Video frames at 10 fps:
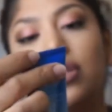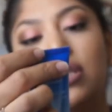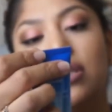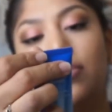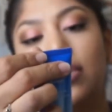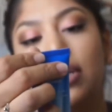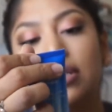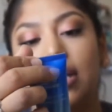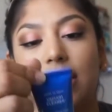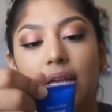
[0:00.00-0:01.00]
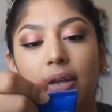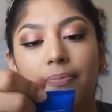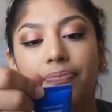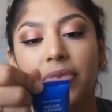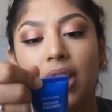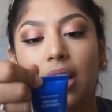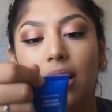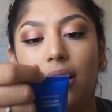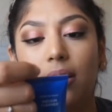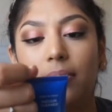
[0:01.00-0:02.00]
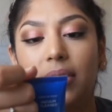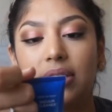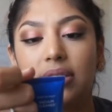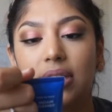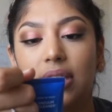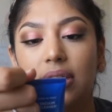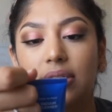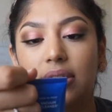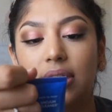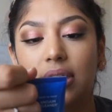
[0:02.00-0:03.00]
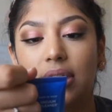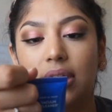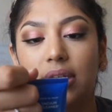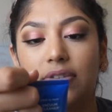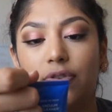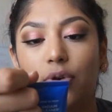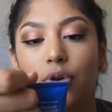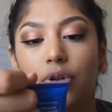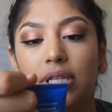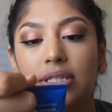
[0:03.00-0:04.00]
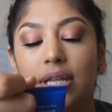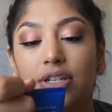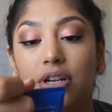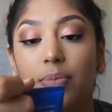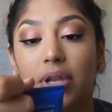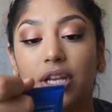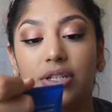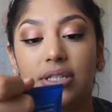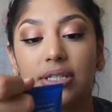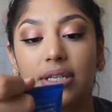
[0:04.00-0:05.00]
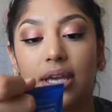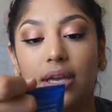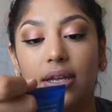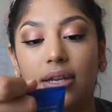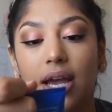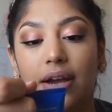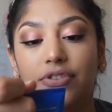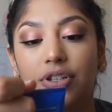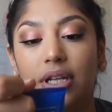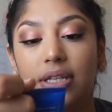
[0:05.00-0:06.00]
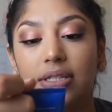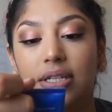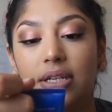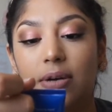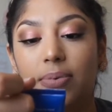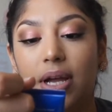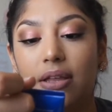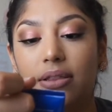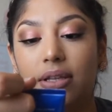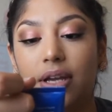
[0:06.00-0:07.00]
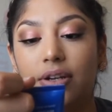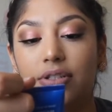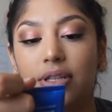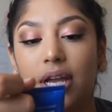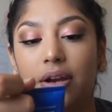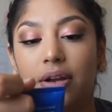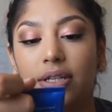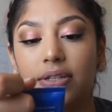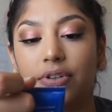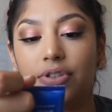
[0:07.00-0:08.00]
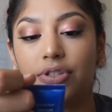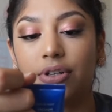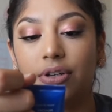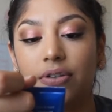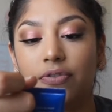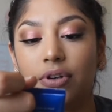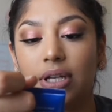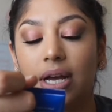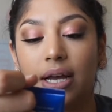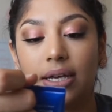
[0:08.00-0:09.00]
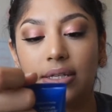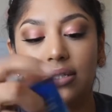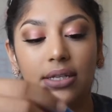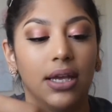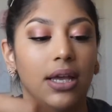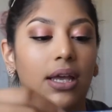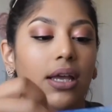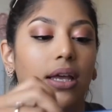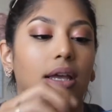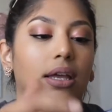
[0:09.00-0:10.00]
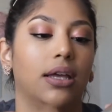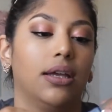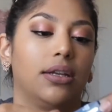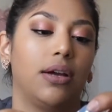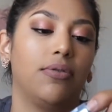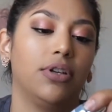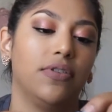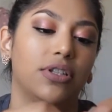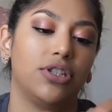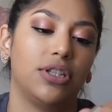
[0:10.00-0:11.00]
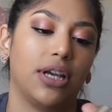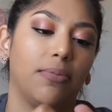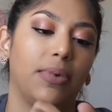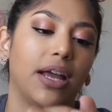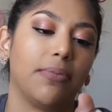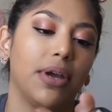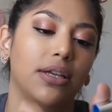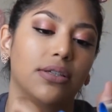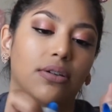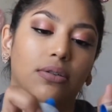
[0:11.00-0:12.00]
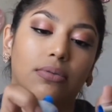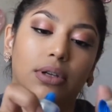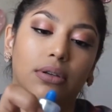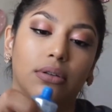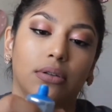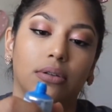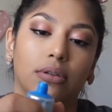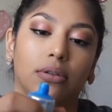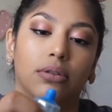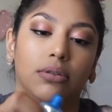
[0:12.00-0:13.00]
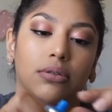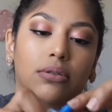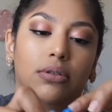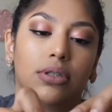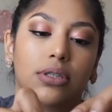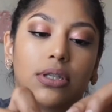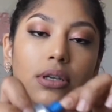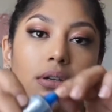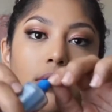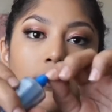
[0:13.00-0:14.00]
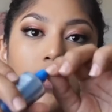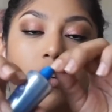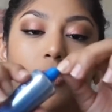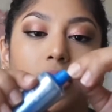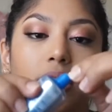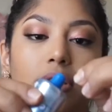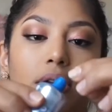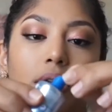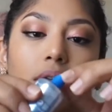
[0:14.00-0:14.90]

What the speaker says: this is pretty exciting. It says it is for oily / combination skin. After cleansing, apply a thin layer to the areas of concern. Avoid the eyes. And I wonder if this is just like a black mask or what. Let's see. I'm gonna open it.